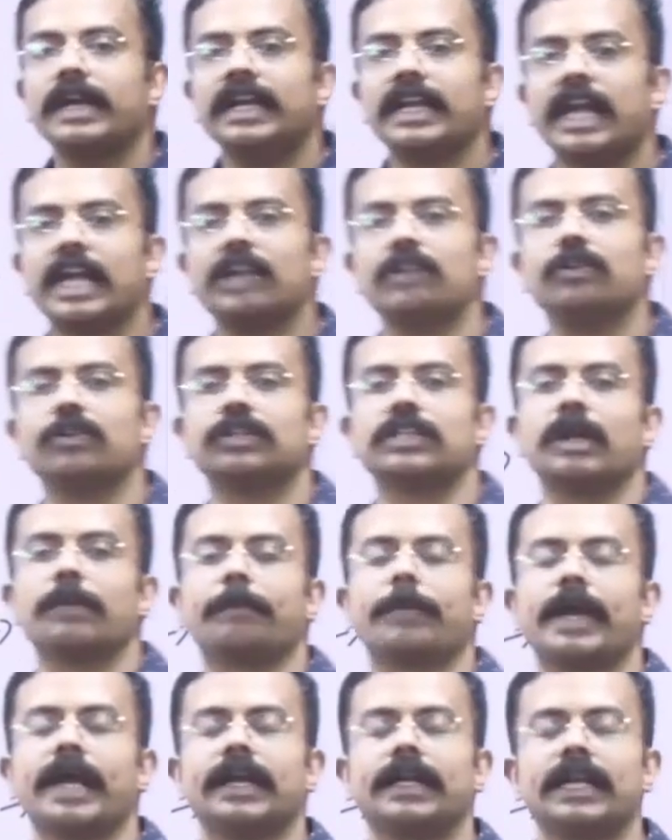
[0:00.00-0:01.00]
will dilute the
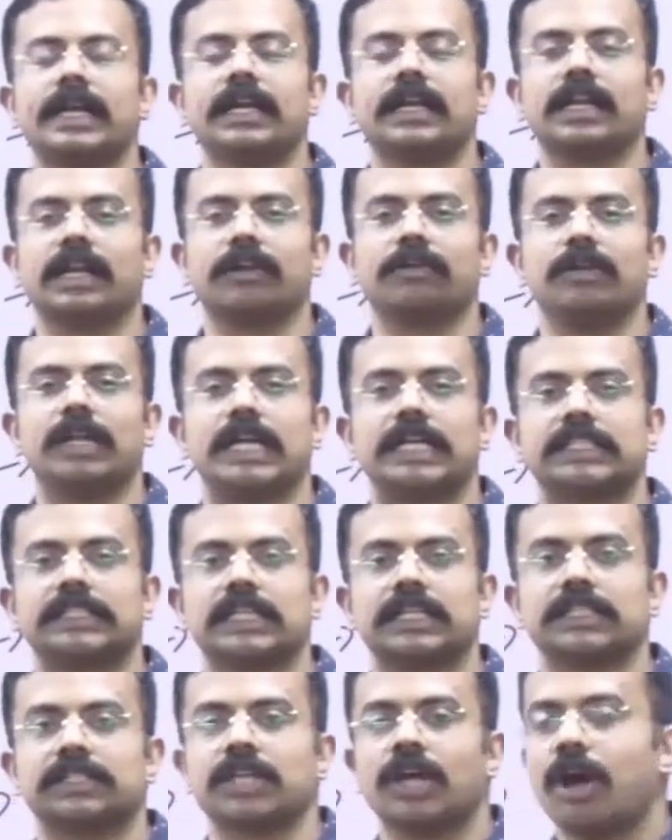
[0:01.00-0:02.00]
patent
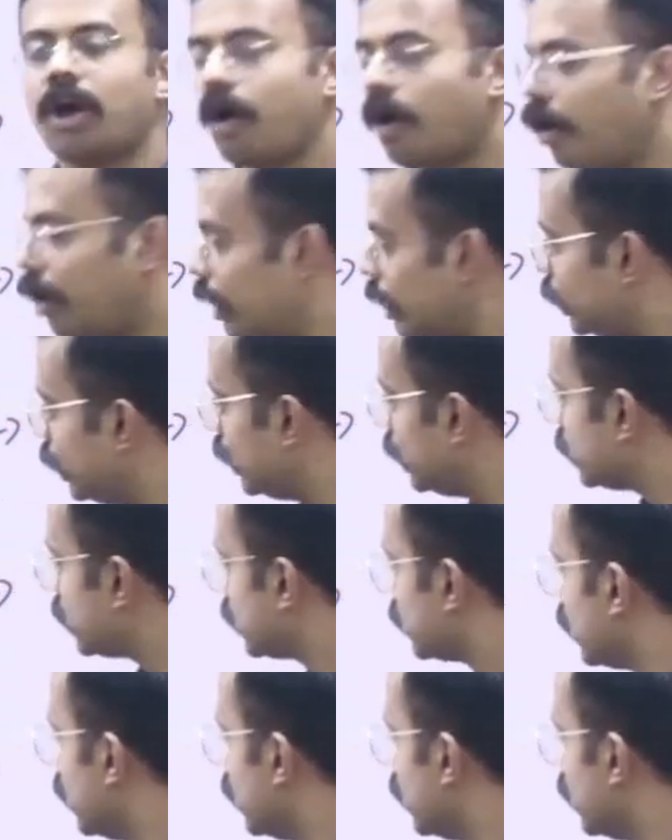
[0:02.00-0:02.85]
regulations. All these